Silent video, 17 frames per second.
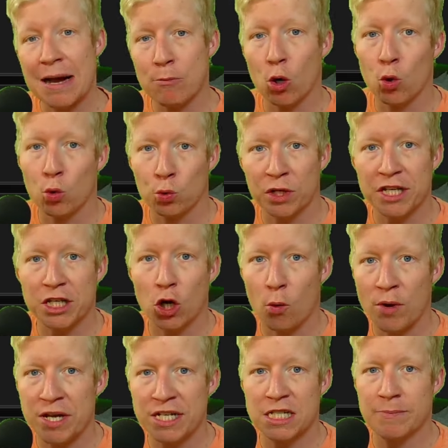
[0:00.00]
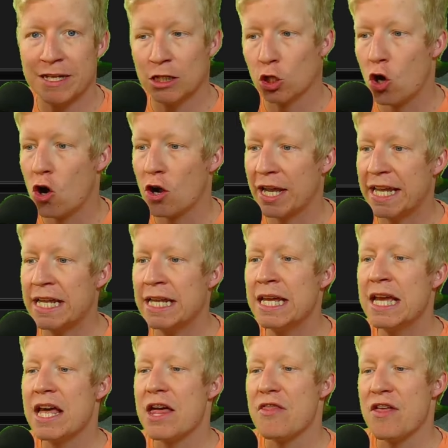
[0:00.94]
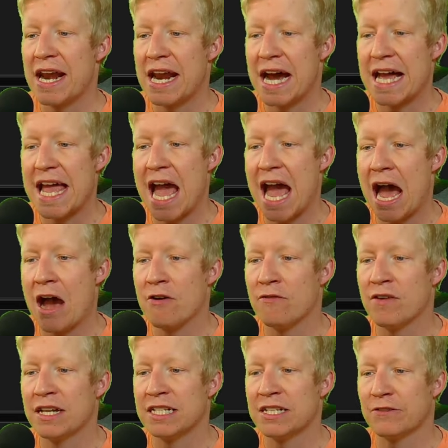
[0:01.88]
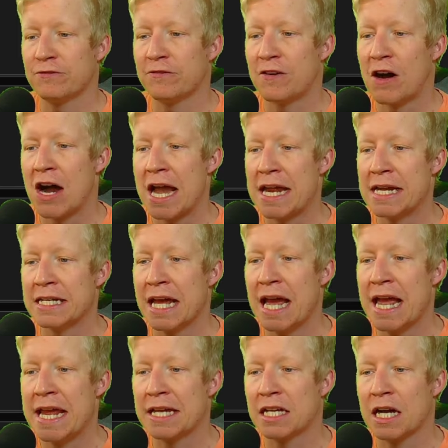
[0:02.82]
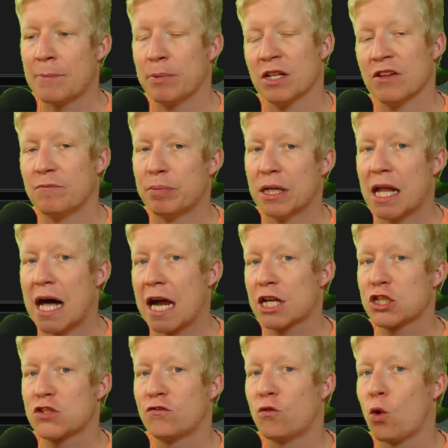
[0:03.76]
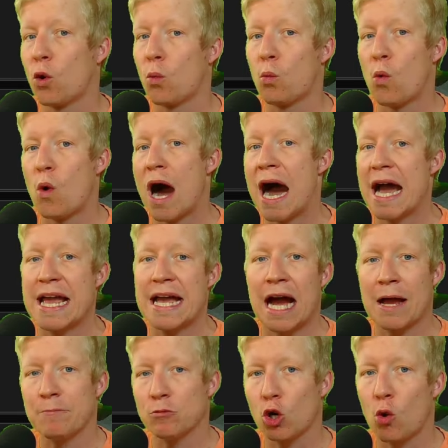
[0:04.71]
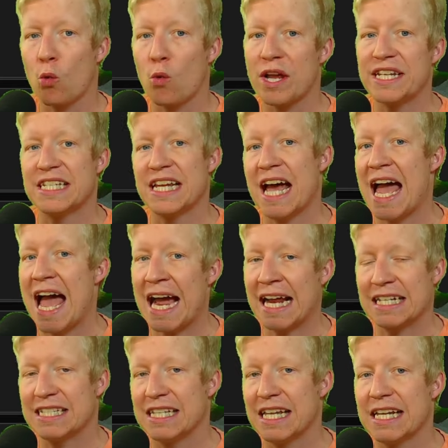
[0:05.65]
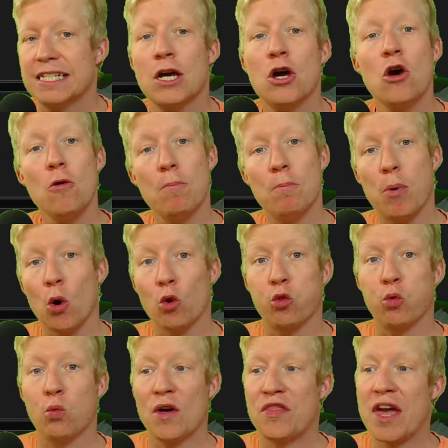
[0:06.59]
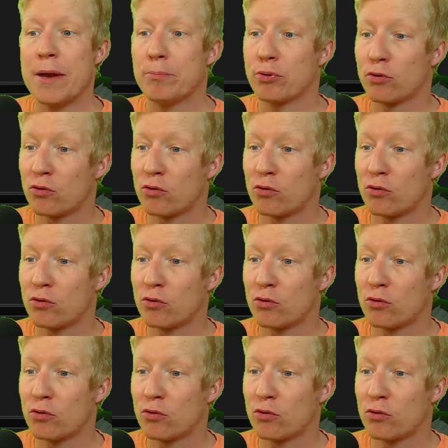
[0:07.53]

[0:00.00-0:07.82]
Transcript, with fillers: I'm only going to be longing. Then I have defined a couple of blocks for why I'm going to exit, both with a